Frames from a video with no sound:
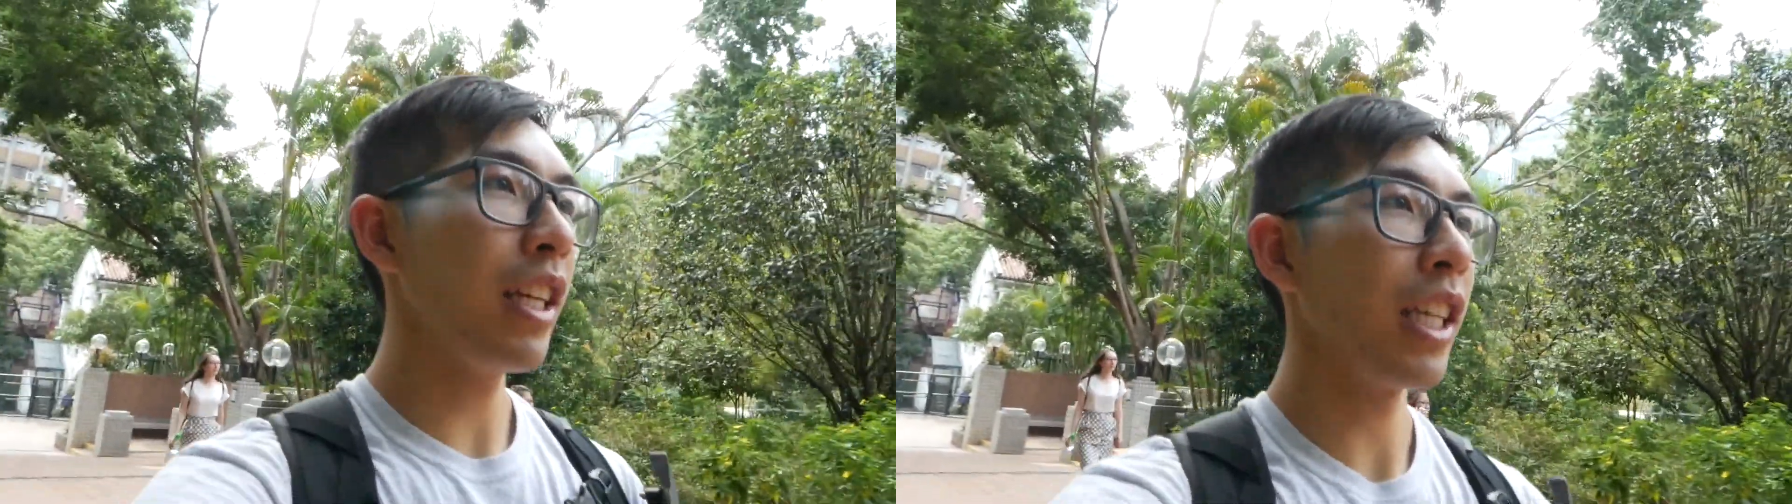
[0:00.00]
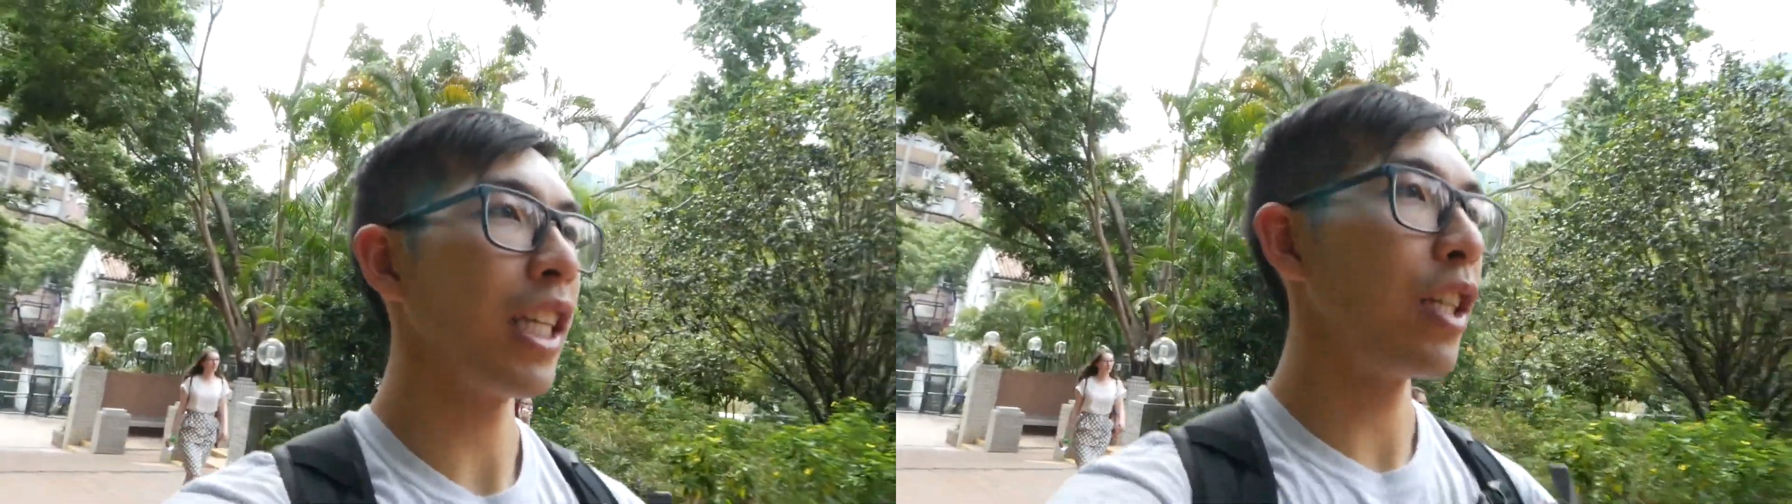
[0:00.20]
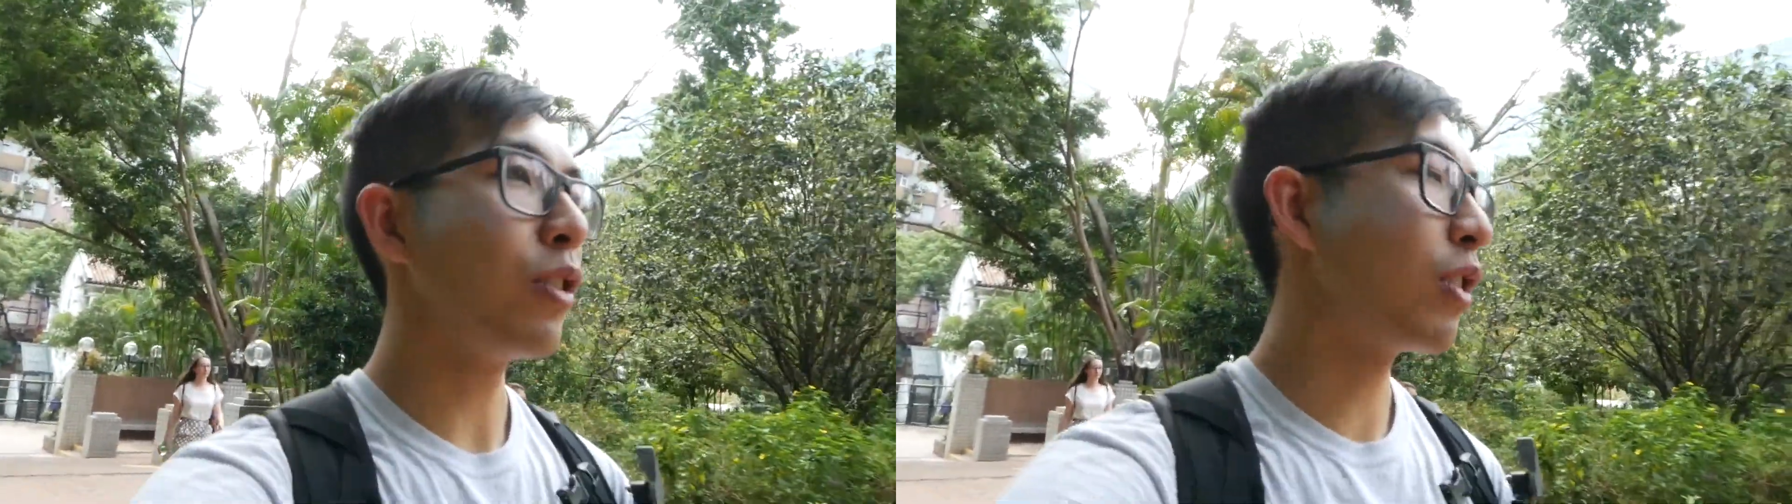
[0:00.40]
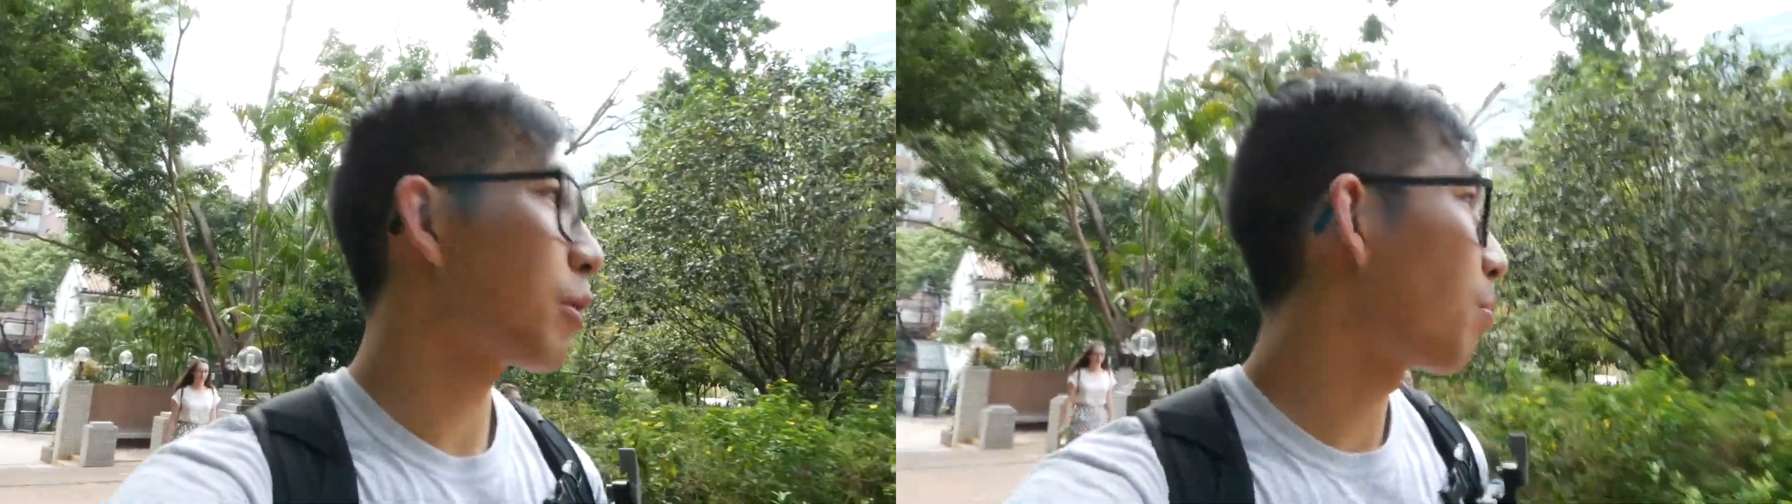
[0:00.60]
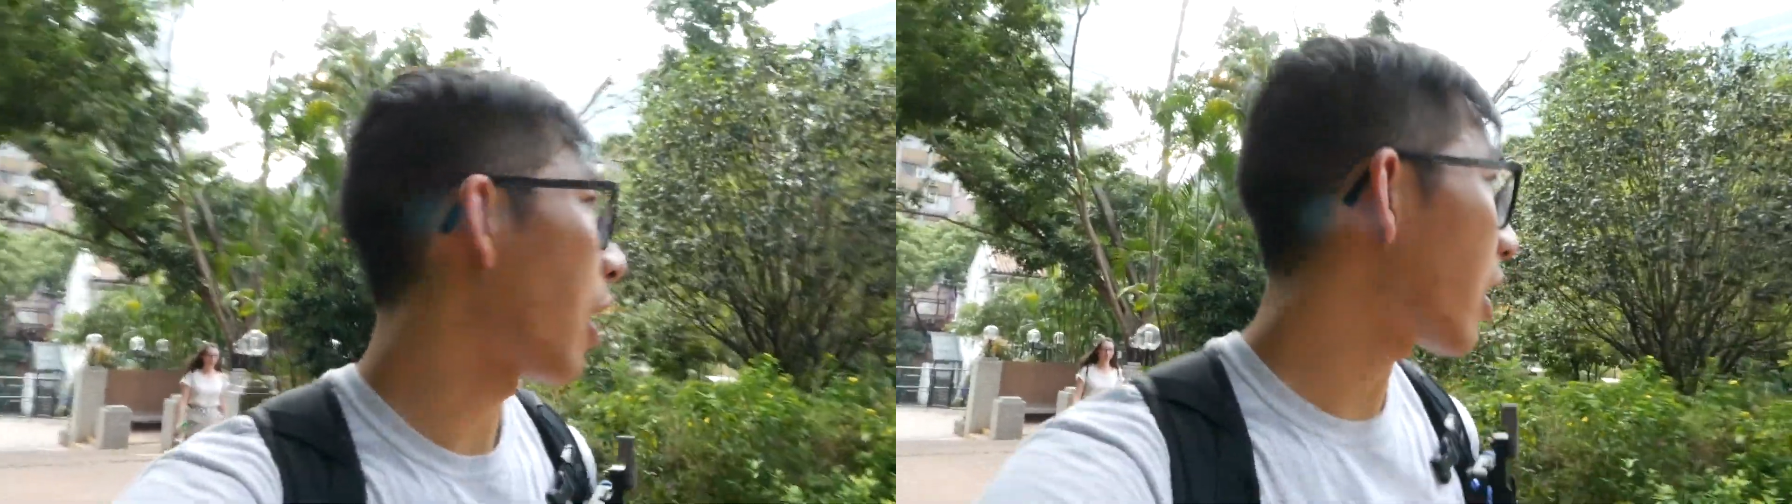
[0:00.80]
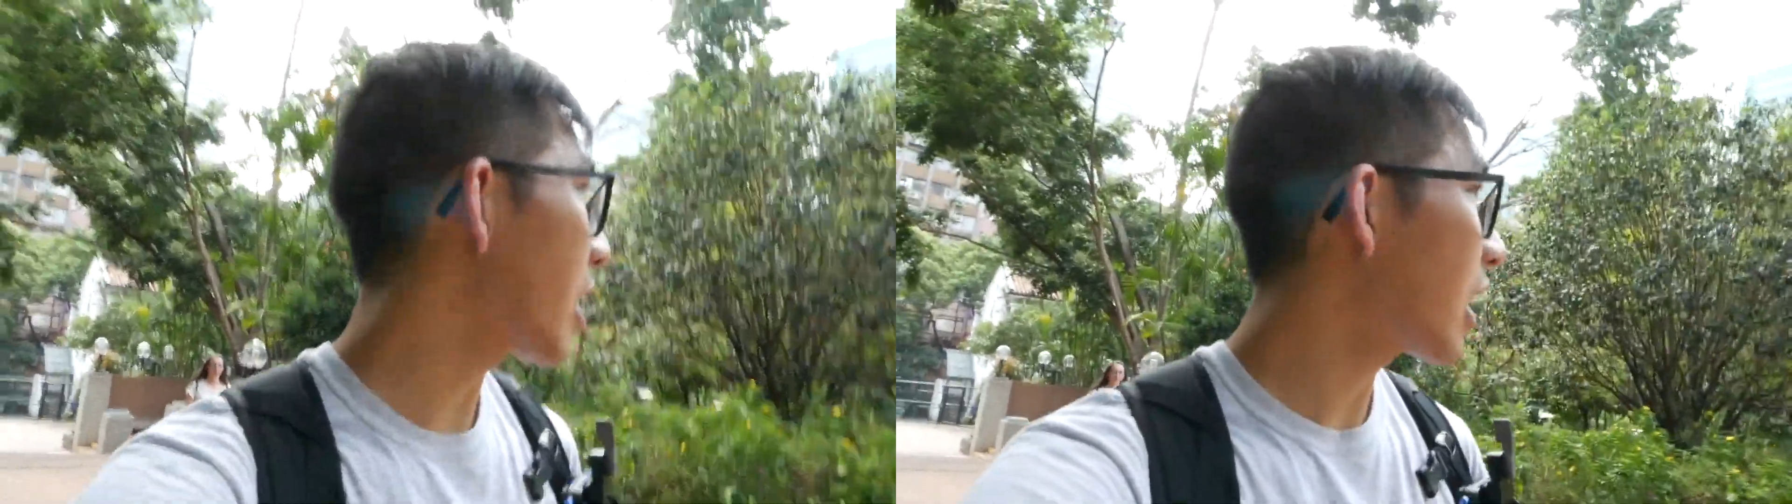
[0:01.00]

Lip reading: a huge park.